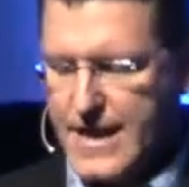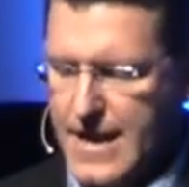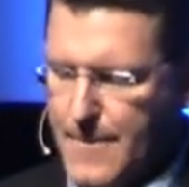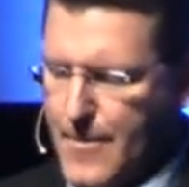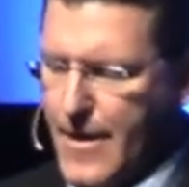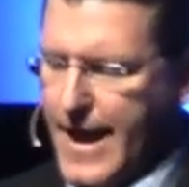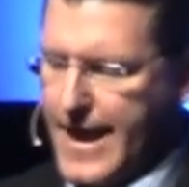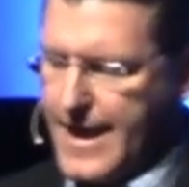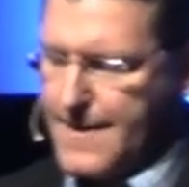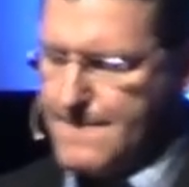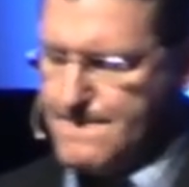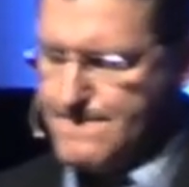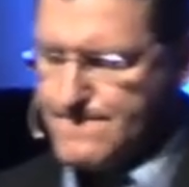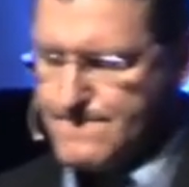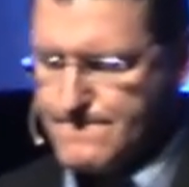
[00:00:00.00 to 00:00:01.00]
Number eight,
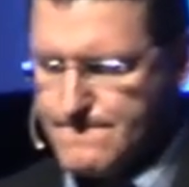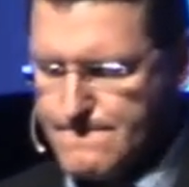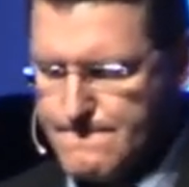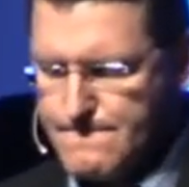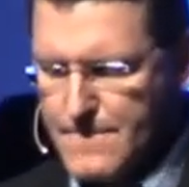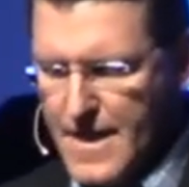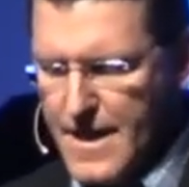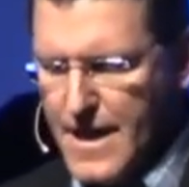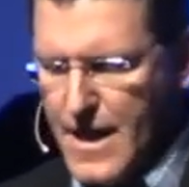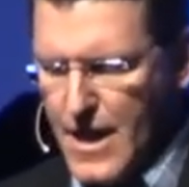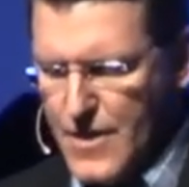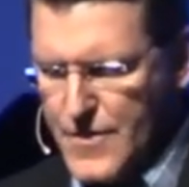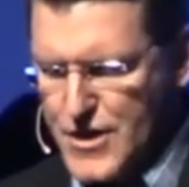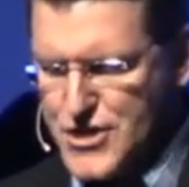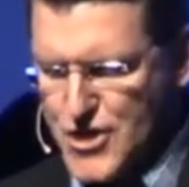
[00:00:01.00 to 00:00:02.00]

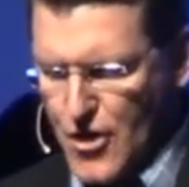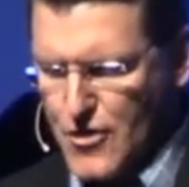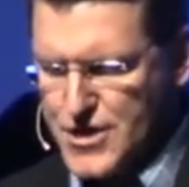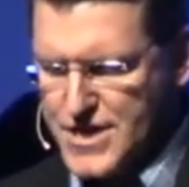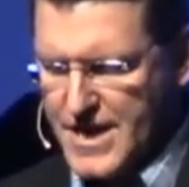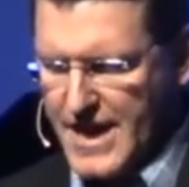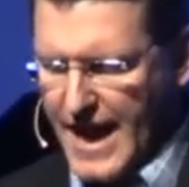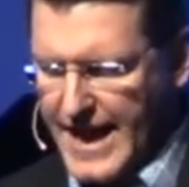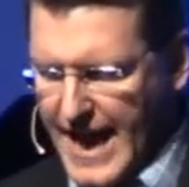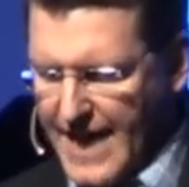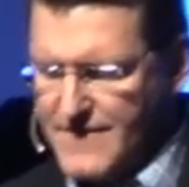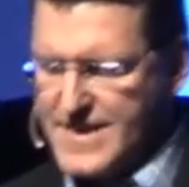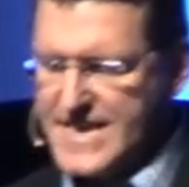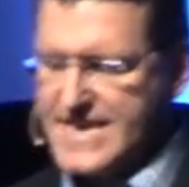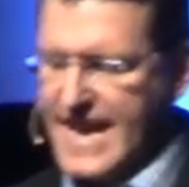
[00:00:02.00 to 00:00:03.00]
the church did not have
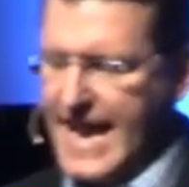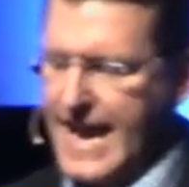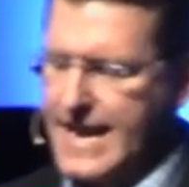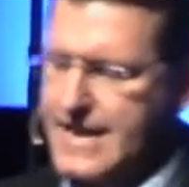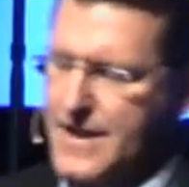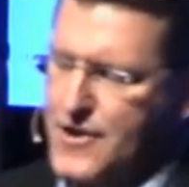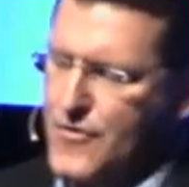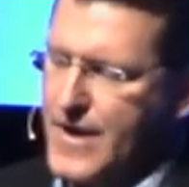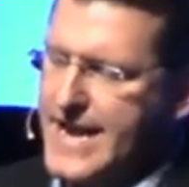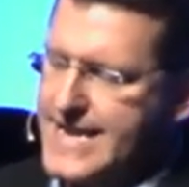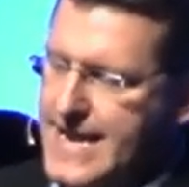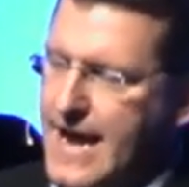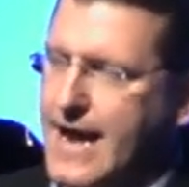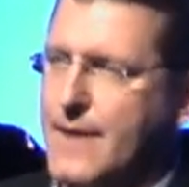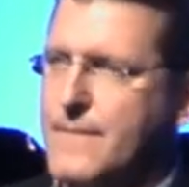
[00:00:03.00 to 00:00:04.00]
a stand and greet
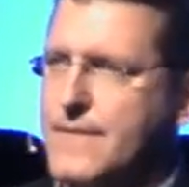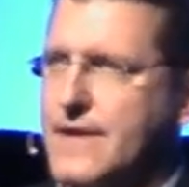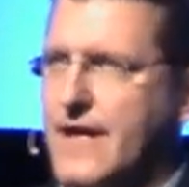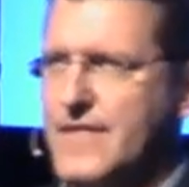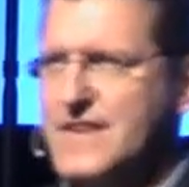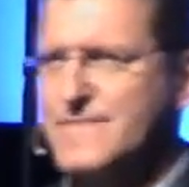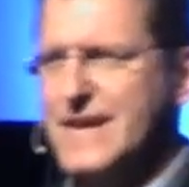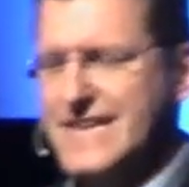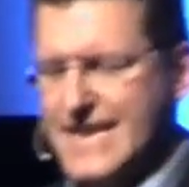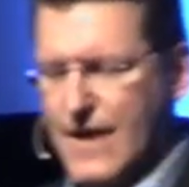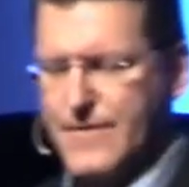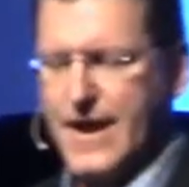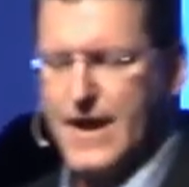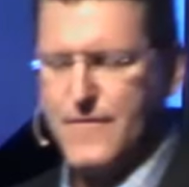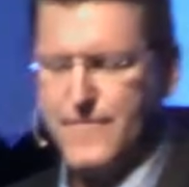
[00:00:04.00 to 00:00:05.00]
time. Now, this may sound
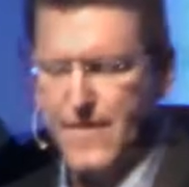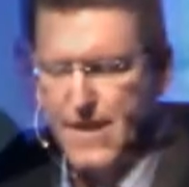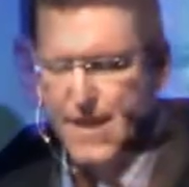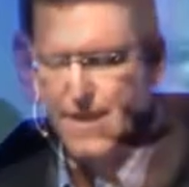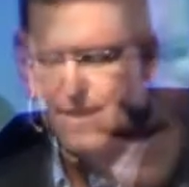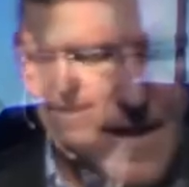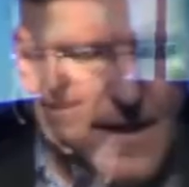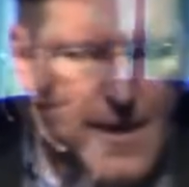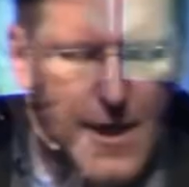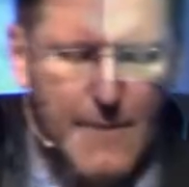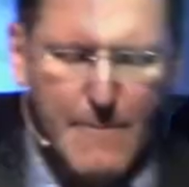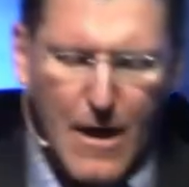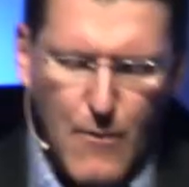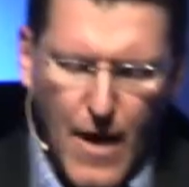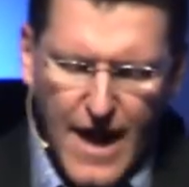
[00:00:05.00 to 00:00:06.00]
kind of funny.
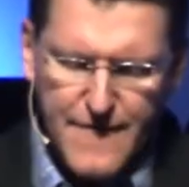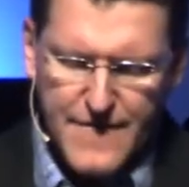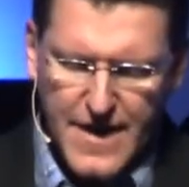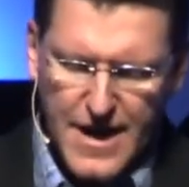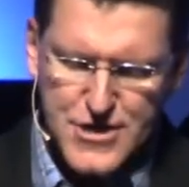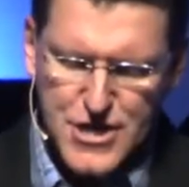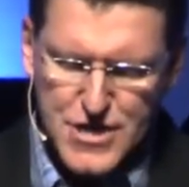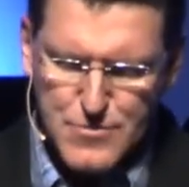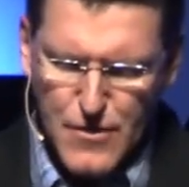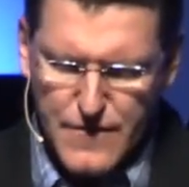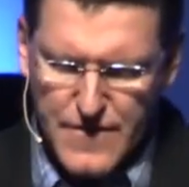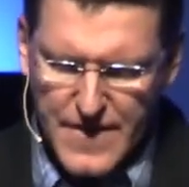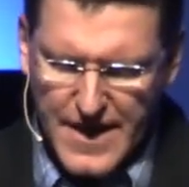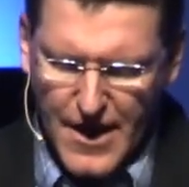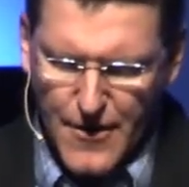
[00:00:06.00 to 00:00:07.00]
My wife and I just moved to
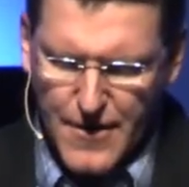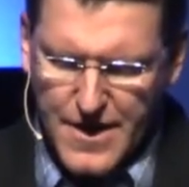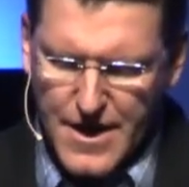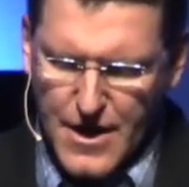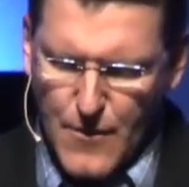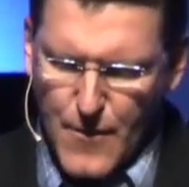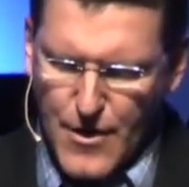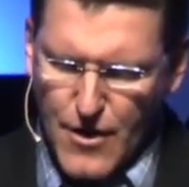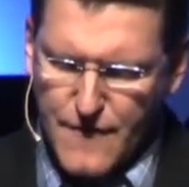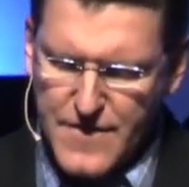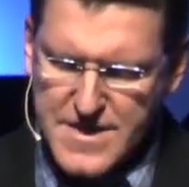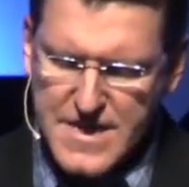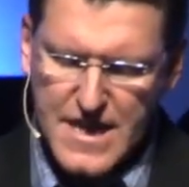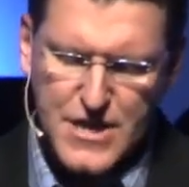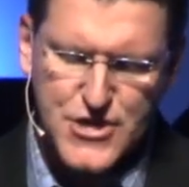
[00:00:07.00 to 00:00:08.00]
the area and we are
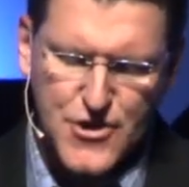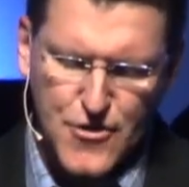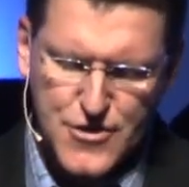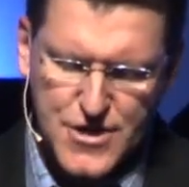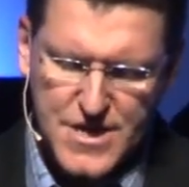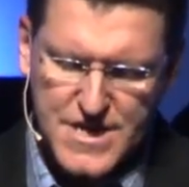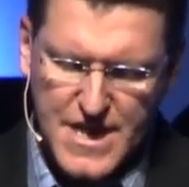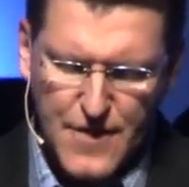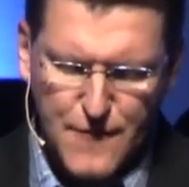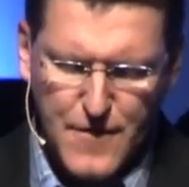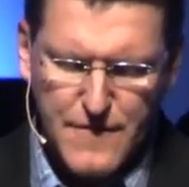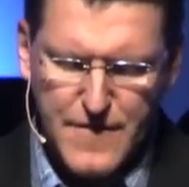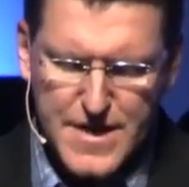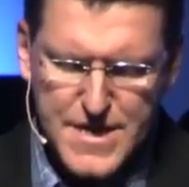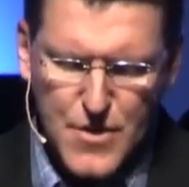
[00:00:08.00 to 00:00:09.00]
visiting churches. If we
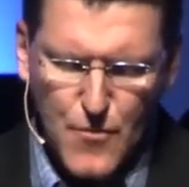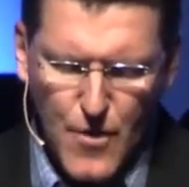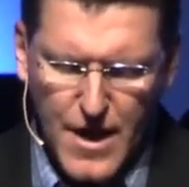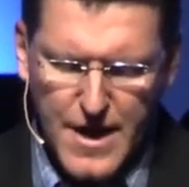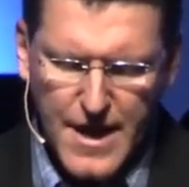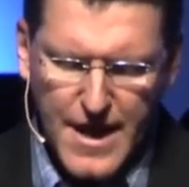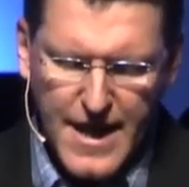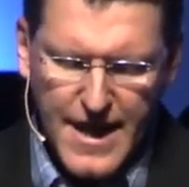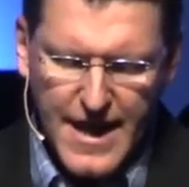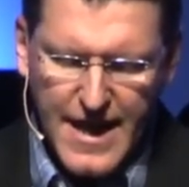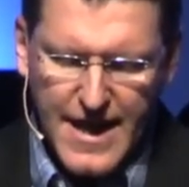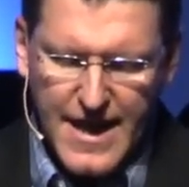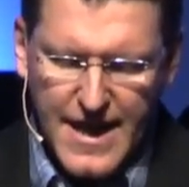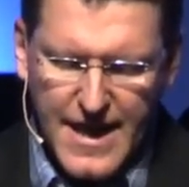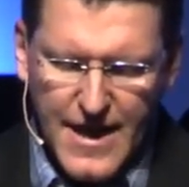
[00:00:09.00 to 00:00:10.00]
visit one
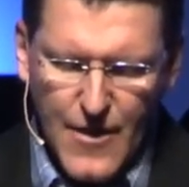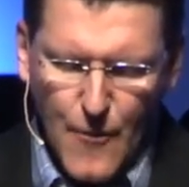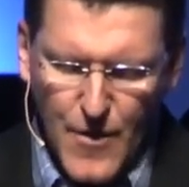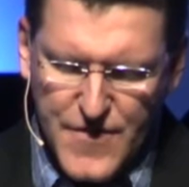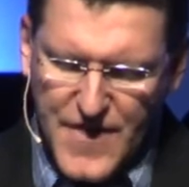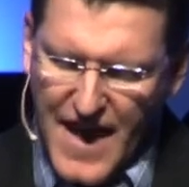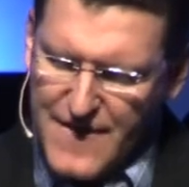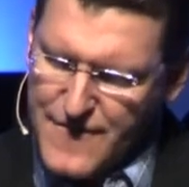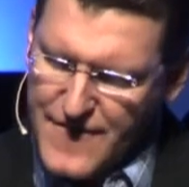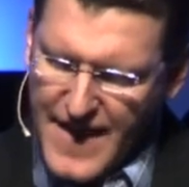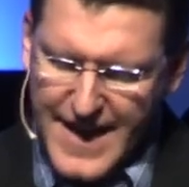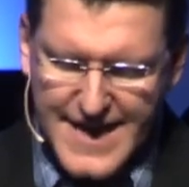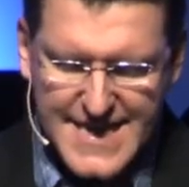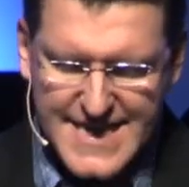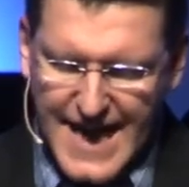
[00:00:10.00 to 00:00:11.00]
with that
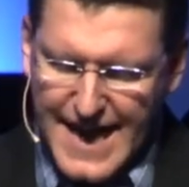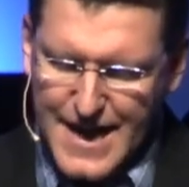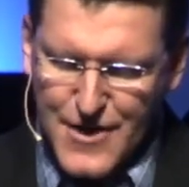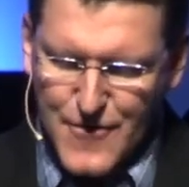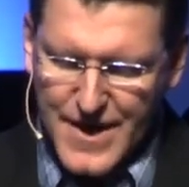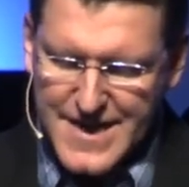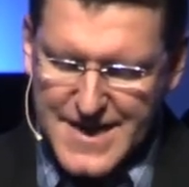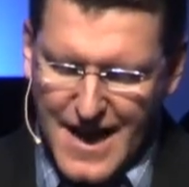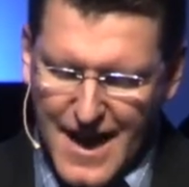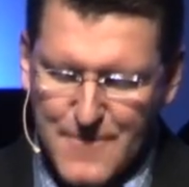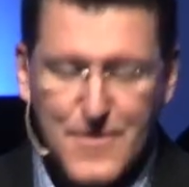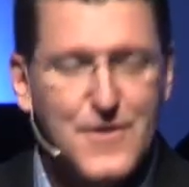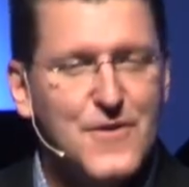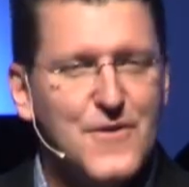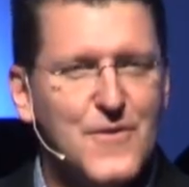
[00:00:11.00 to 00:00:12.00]
fake stand and greet
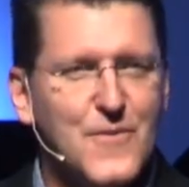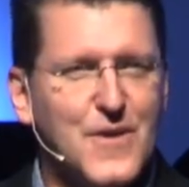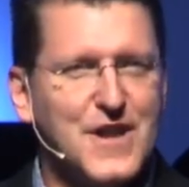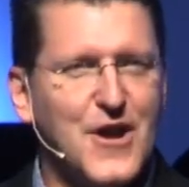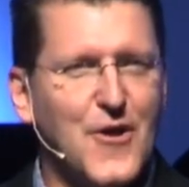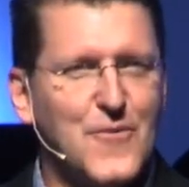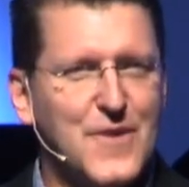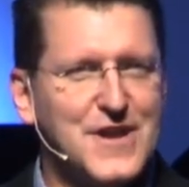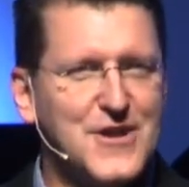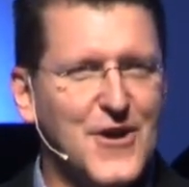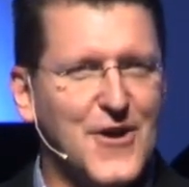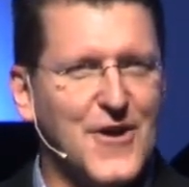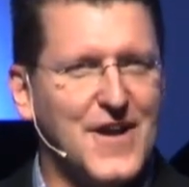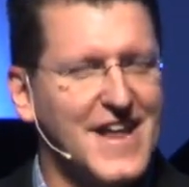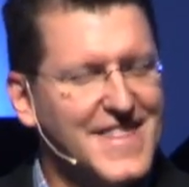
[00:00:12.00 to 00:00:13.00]
time, we don't
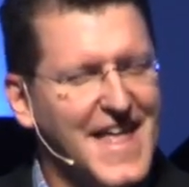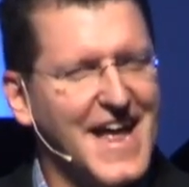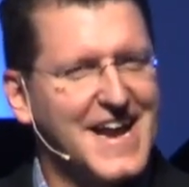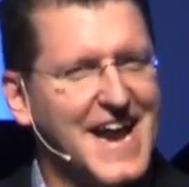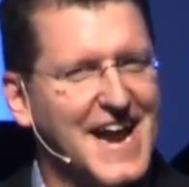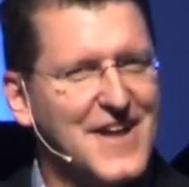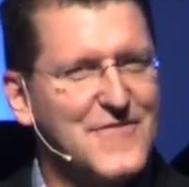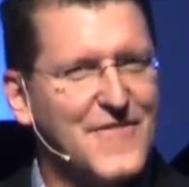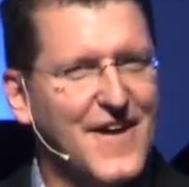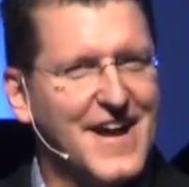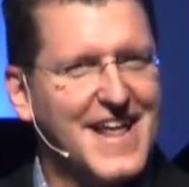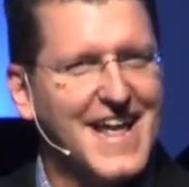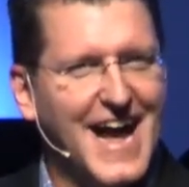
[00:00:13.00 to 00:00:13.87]
return. Isn't that kind of funny?